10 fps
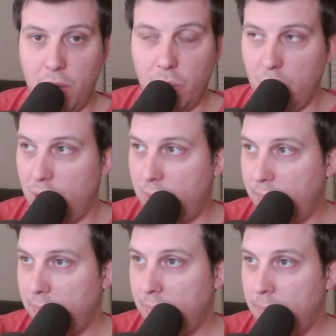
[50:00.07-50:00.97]
the world.
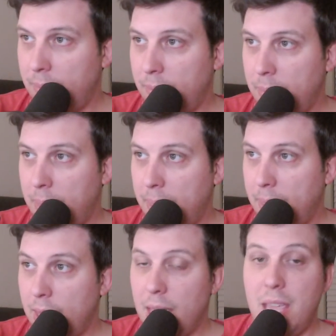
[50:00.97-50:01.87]

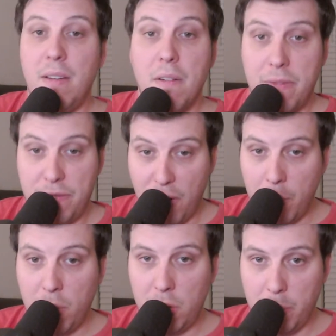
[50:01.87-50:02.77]
He
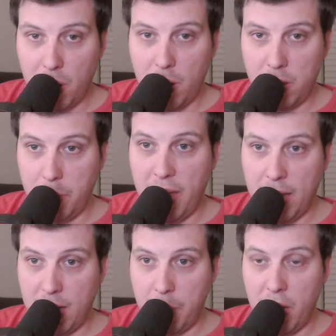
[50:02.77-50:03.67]
fumbled the ball in the
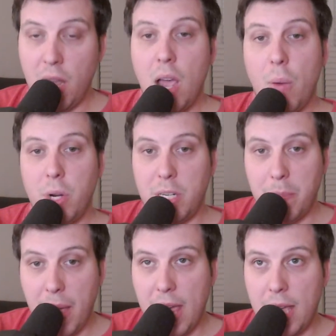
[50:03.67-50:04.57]
pandemic, which
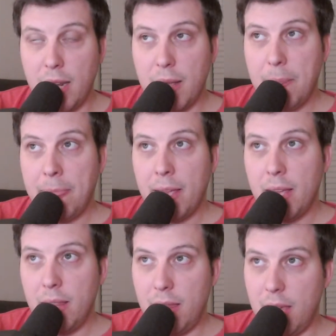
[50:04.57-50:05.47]
made
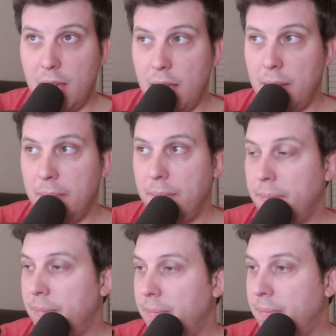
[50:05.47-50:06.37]
the
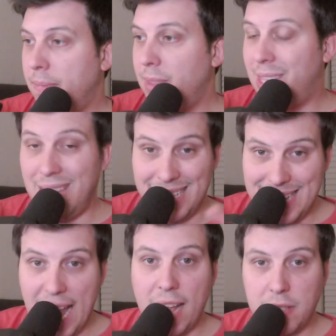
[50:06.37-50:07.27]

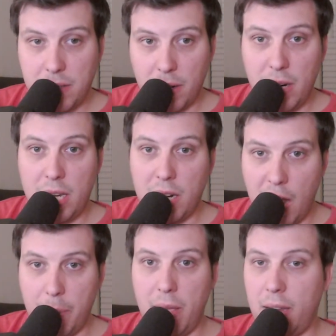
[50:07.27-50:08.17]
disaster,
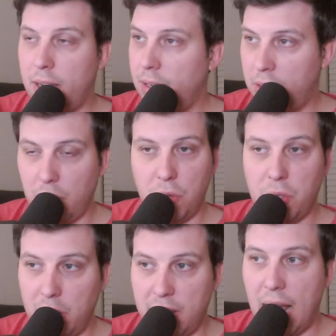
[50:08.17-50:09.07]
economic,
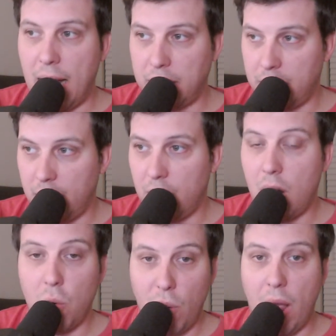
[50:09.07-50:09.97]
social disaster
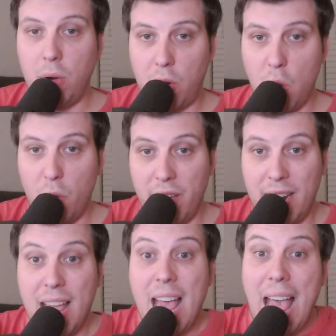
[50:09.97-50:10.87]
around
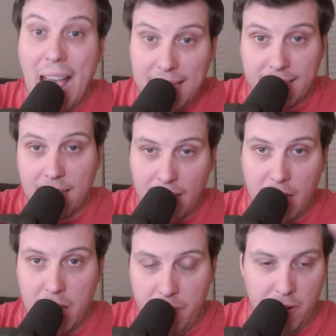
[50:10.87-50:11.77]
COVID
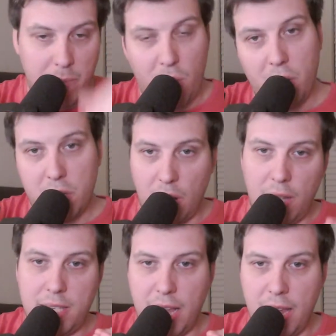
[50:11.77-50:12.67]
escalate even more. So
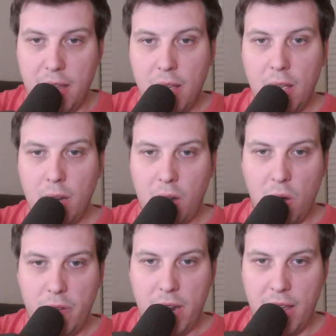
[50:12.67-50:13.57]
let's say
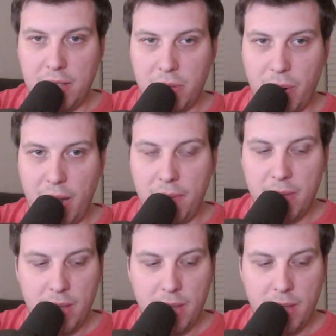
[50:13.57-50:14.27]
COVID hits, right?